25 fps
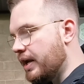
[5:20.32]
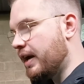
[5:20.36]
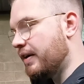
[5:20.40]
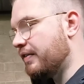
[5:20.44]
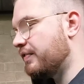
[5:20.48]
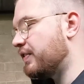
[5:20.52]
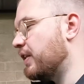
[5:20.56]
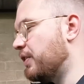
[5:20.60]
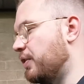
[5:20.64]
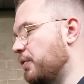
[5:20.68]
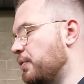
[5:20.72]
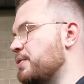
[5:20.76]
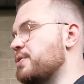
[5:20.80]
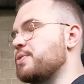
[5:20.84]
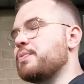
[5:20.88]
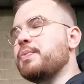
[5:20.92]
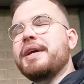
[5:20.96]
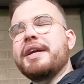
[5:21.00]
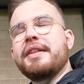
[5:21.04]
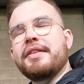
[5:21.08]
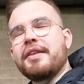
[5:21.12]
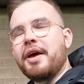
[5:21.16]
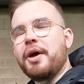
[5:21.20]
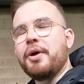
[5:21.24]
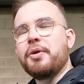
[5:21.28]
they have to do is
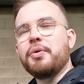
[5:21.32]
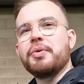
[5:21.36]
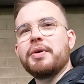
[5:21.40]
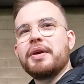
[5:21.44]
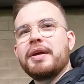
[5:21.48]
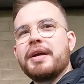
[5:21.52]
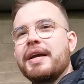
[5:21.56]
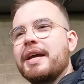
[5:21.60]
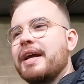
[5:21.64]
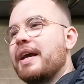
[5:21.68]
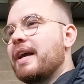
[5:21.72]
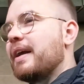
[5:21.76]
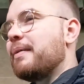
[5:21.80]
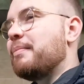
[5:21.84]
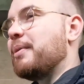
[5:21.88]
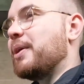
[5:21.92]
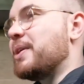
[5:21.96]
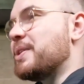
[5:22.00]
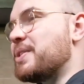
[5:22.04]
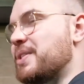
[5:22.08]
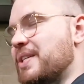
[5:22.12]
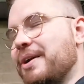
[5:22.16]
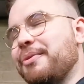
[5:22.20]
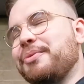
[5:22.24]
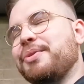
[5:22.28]
wait it out,
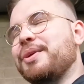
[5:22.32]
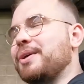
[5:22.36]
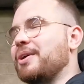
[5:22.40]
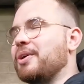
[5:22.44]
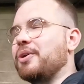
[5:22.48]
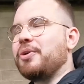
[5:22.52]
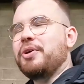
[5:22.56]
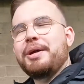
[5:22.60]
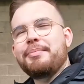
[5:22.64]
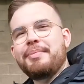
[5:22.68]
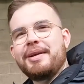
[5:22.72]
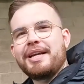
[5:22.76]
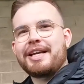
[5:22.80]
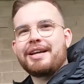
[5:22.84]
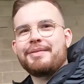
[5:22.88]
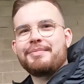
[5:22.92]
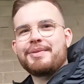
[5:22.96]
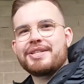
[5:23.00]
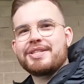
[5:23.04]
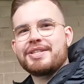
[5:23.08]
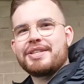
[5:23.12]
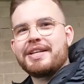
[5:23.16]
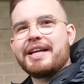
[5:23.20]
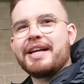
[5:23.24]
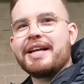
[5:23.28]
because Celtic are going to make a
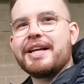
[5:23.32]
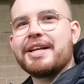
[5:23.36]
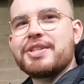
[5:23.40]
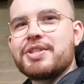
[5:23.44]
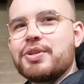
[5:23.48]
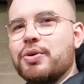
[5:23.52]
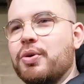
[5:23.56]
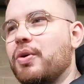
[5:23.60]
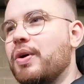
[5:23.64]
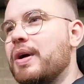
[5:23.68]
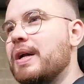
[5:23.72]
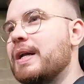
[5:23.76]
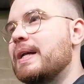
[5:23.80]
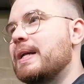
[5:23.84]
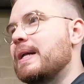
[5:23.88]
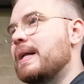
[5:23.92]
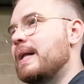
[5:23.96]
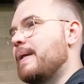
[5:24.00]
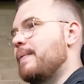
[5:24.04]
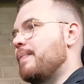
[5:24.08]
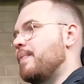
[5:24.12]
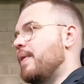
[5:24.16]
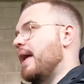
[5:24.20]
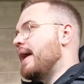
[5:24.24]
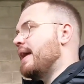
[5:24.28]
mistake. So
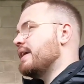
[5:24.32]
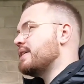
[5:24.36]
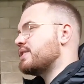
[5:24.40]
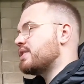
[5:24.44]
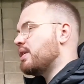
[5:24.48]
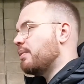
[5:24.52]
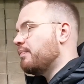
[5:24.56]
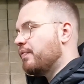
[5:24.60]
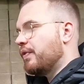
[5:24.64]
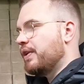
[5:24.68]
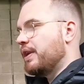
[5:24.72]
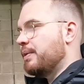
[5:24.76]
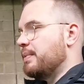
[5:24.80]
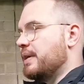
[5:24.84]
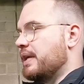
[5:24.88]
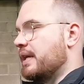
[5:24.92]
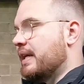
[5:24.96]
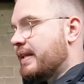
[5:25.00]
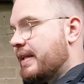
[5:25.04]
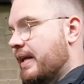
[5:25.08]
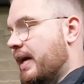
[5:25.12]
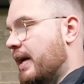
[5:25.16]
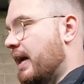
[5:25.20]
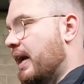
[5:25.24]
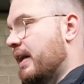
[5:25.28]
it's something that we
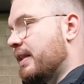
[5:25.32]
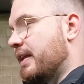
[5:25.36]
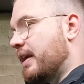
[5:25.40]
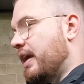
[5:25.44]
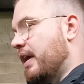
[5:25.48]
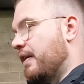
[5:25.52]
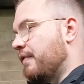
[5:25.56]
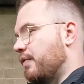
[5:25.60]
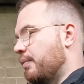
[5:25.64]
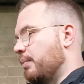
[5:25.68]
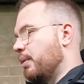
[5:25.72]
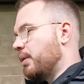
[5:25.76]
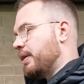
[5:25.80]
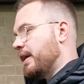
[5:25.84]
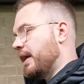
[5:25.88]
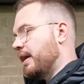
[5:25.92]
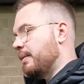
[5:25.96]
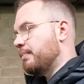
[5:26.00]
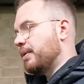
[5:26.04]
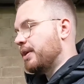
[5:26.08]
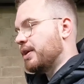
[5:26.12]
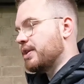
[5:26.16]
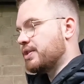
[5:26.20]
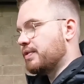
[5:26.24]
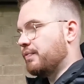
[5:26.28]
need to eradicate from our
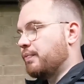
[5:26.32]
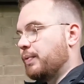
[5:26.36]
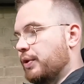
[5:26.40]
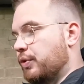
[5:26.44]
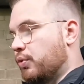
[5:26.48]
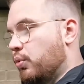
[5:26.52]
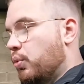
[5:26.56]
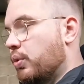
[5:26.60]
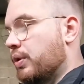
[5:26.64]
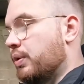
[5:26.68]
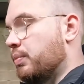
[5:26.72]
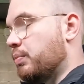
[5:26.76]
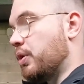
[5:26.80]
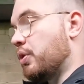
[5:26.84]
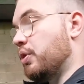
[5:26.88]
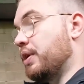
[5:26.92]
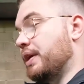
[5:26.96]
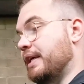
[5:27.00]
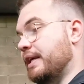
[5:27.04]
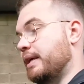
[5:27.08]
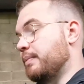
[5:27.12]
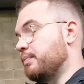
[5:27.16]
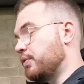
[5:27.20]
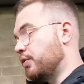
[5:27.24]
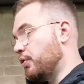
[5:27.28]
game, because if we don't, we're
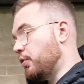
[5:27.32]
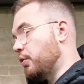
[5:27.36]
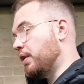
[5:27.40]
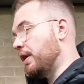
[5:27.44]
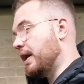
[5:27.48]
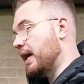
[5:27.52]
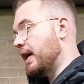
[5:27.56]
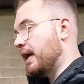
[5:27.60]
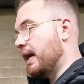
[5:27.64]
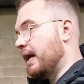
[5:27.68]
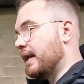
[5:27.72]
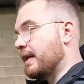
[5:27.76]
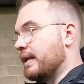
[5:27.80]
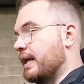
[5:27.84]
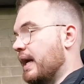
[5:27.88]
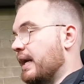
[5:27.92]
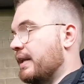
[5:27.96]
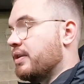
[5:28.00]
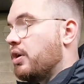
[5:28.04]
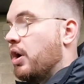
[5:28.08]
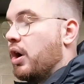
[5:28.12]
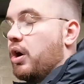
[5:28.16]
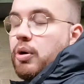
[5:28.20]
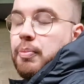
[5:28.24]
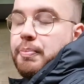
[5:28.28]
going to keep doing it,
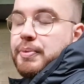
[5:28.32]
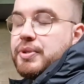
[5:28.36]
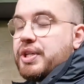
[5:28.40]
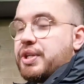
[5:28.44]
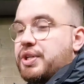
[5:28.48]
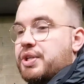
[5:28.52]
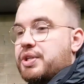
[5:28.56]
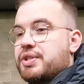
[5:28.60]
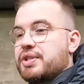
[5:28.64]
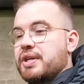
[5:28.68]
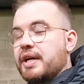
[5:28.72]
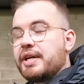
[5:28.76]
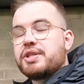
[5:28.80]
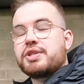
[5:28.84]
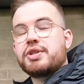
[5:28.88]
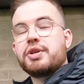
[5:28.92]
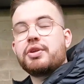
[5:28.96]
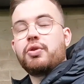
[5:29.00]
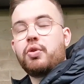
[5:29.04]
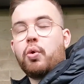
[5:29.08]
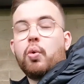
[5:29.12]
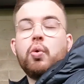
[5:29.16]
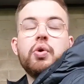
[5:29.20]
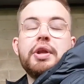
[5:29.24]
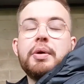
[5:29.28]
and opposition
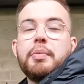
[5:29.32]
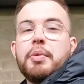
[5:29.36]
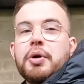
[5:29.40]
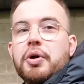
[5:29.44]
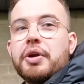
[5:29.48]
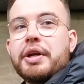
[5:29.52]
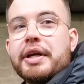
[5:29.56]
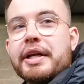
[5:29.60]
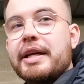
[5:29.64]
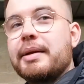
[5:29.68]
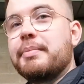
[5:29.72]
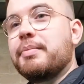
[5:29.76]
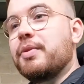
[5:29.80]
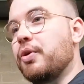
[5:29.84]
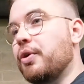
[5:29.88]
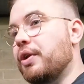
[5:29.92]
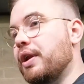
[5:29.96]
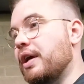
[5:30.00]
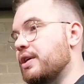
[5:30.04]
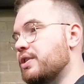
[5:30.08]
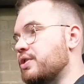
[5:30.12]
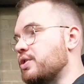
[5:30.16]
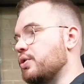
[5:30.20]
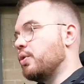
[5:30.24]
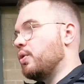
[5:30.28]
sides know that we're going to keep
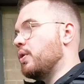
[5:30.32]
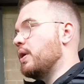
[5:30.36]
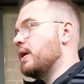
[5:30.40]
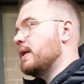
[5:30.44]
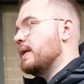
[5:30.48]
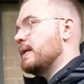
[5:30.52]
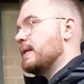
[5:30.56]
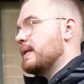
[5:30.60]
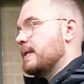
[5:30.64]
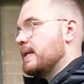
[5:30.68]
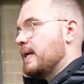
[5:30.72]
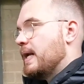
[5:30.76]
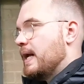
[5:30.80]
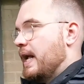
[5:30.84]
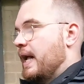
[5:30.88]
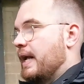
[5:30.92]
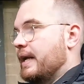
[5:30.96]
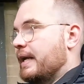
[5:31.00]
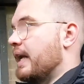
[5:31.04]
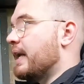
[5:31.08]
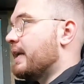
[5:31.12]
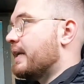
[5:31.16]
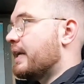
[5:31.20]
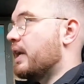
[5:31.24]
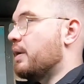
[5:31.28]
doing it. So
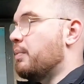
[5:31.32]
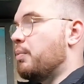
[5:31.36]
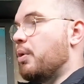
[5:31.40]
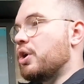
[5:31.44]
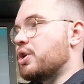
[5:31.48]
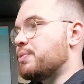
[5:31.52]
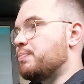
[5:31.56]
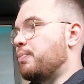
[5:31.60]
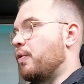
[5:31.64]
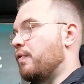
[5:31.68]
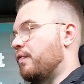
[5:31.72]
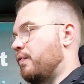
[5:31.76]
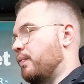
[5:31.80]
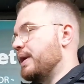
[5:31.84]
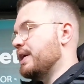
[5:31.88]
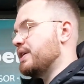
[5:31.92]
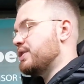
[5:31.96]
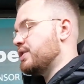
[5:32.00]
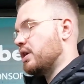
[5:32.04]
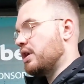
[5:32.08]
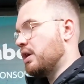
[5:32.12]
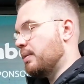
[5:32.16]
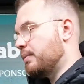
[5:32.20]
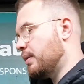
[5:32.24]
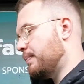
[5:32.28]
it kind of works both
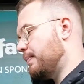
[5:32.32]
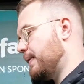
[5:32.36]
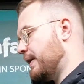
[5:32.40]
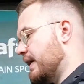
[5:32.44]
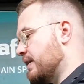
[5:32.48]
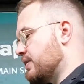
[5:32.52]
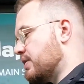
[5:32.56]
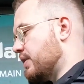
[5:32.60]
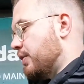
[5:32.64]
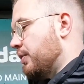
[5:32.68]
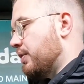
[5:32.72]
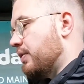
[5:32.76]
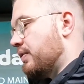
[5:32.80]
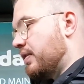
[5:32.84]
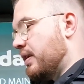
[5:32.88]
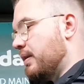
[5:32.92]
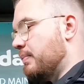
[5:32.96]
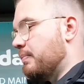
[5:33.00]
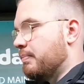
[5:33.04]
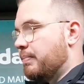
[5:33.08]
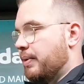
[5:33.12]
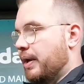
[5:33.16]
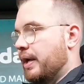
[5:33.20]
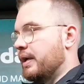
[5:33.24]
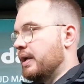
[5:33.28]
ways. You're coming up against a good
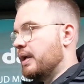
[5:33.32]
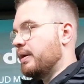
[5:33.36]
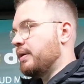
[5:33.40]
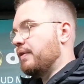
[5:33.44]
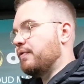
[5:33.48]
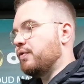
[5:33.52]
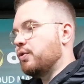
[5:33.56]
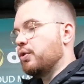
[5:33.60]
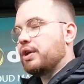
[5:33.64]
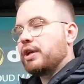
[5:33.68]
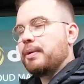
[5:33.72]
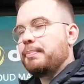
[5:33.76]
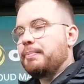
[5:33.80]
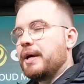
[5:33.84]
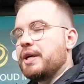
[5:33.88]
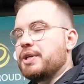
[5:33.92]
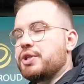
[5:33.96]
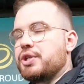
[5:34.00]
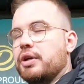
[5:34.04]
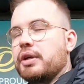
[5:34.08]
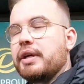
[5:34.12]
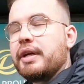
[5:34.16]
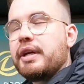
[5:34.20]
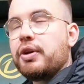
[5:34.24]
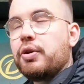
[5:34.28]
team, but if you
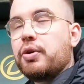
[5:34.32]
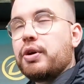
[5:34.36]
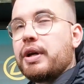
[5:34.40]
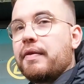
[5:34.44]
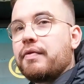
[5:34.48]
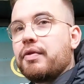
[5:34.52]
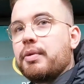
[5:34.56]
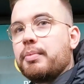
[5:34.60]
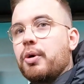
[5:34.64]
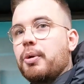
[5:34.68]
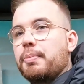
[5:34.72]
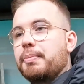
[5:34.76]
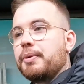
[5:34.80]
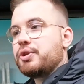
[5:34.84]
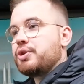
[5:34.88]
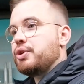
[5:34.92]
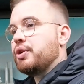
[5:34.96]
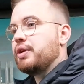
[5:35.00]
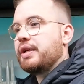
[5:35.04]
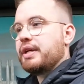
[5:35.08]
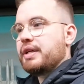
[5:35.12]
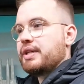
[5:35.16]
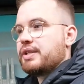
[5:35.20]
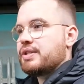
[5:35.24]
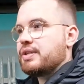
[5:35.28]
capitulate, you give them
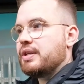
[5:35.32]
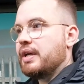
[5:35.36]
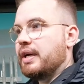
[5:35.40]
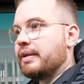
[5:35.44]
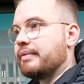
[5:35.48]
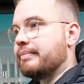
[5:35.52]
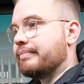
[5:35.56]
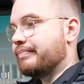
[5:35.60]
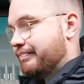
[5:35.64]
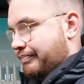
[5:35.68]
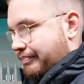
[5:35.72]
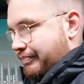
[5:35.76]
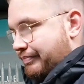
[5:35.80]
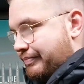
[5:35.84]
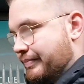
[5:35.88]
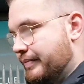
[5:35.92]
opportunities, then